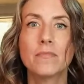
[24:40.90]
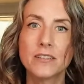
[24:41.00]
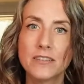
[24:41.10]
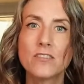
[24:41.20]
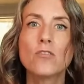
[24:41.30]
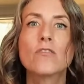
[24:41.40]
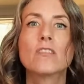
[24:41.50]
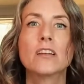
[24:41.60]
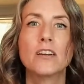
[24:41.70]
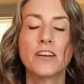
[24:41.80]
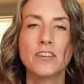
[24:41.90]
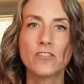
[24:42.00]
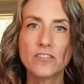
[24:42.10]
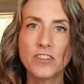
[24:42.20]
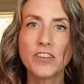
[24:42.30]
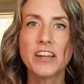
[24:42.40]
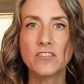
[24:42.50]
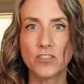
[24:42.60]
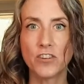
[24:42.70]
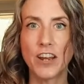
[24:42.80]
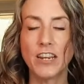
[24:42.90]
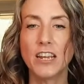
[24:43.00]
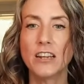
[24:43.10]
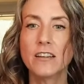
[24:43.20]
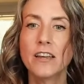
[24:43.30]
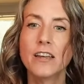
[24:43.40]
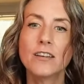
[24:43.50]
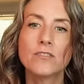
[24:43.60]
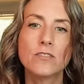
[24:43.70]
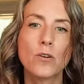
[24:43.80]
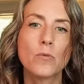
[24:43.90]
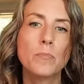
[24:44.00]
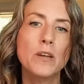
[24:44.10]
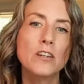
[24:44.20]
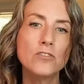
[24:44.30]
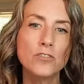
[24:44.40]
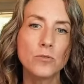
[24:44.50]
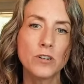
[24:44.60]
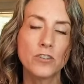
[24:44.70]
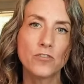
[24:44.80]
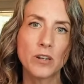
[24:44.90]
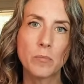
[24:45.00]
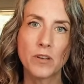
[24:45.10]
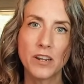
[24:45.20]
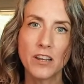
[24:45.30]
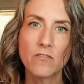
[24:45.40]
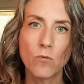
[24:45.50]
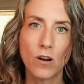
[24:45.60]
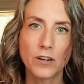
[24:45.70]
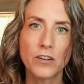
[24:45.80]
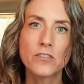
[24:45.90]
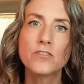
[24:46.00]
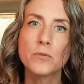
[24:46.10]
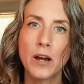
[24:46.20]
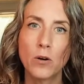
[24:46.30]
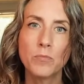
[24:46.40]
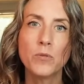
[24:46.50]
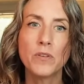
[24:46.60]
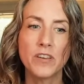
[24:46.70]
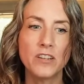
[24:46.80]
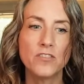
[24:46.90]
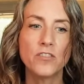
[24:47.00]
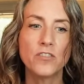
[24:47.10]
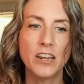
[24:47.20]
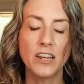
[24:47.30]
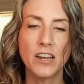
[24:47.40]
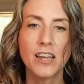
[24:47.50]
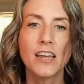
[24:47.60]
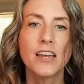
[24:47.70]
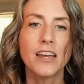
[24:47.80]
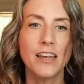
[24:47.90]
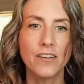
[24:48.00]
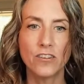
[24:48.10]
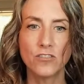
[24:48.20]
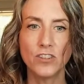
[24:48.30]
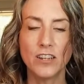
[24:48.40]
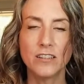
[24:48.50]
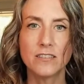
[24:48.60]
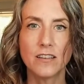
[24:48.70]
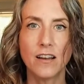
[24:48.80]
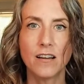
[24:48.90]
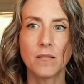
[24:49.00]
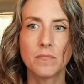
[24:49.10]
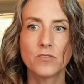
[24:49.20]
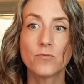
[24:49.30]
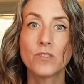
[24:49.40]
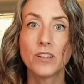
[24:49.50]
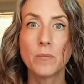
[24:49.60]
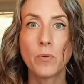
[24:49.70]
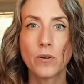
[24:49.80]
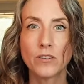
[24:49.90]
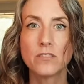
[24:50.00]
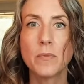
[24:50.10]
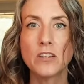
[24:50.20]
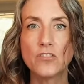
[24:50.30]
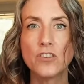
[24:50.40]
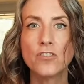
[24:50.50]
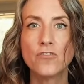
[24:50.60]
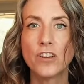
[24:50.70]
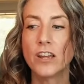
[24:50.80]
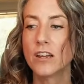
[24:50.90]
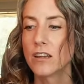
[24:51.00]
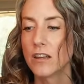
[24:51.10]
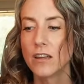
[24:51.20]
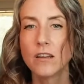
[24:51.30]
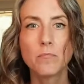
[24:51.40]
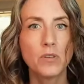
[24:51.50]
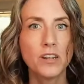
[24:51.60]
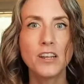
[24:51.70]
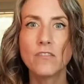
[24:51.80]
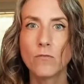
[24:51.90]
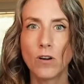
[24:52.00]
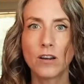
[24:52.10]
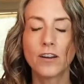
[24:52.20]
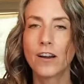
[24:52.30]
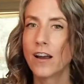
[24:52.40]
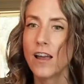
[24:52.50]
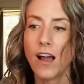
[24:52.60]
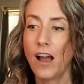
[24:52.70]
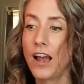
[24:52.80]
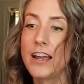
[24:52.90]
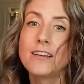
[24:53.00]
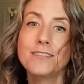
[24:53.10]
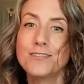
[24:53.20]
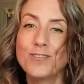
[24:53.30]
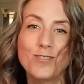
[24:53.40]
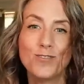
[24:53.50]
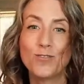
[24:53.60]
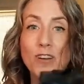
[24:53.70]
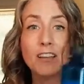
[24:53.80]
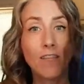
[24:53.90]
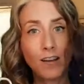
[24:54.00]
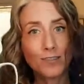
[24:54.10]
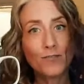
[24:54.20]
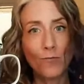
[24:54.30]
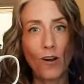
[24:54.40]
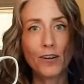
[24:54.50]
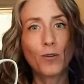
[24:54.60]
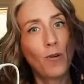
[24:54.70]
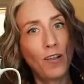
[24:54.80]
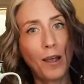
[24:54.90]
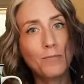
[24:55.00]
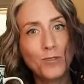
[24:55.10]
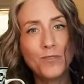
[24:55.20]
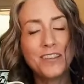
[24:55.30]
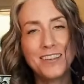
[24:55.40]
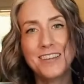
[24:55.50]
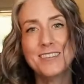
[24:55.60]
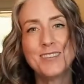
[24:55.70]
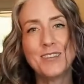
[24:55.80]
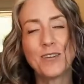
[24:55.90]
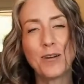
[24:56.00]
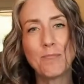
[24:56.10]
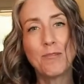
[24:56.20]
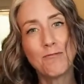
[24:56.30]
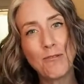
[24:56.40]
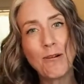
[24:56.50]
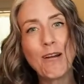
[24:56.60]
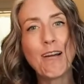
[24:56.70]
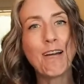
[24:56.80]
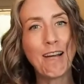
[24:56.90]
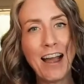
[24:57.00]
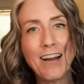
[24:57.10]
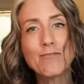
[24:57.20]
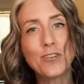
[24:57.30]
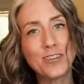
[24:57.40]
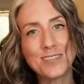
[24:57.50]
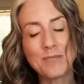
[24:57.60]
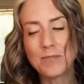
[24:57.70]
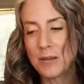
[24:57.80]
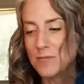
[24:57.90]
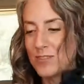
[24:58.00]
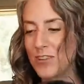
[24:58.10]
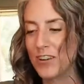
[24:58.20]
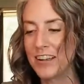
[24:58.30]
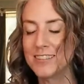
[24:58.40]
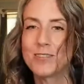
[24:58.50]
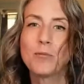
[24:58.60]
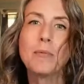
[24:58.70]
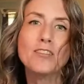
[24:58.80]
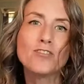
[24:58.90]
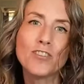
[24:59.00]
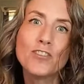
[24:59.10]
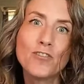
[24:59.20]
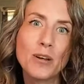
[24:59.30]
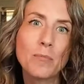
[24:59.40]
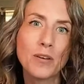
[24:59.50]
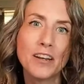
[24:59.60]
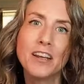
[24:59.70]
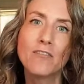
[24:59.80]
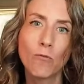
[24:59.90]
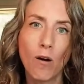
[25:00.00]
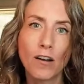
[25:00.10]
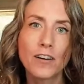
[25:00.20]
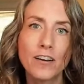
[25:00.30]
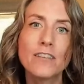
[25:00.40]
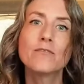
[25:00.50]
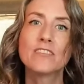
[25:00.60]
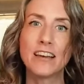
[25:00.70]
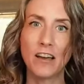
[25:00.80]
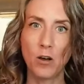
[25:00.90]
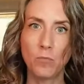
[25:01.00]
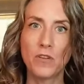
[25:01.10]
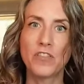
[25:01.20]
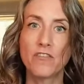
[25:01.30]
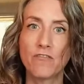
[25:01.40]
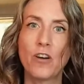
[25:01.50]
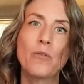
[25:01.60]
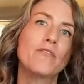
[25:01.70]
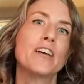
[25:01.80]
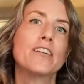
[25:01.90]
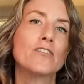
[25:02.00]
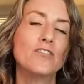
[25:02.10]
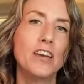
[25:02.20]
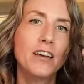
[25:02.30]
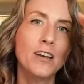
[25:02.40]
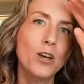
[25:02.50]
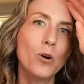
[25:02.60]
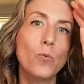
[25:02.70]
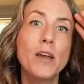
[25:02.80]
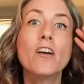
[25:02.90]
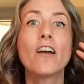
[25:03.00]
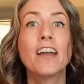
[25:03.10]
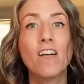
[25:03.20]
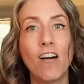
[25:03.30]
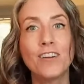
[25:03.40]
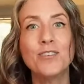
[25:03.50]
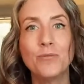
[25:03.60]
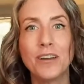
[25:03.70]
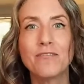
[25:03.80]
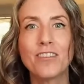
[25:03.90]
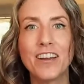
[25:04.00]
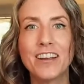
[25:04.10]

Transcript: It's still clearing. You're still integrating. So be sure to drink plenty of water to help you with integrating energies. It's really important to make sure you drink plenty of water. I drink lots of water while I'm doing these, either before or after, and sometimes during. So be sure to drink plenty of water to help with the flow of energy. We are a conduit for